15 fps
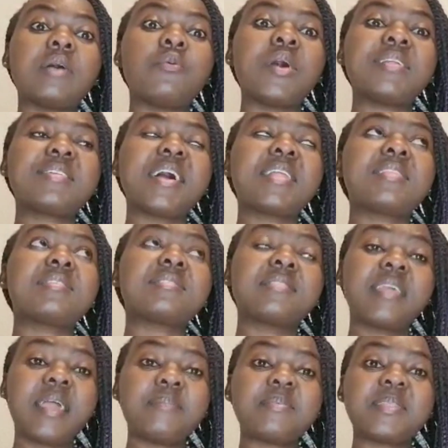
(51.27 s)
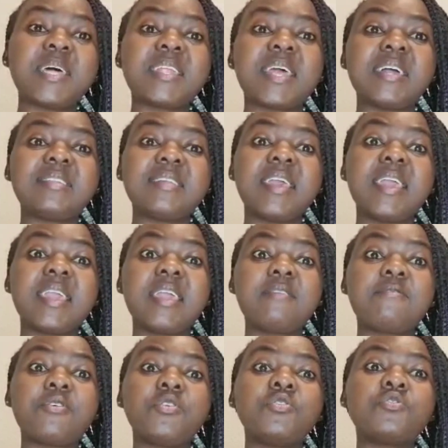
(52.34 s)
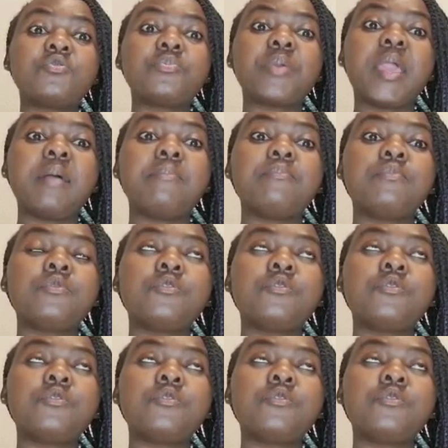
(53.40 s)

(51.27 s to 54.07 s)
what are the steps that are taken for you to be able,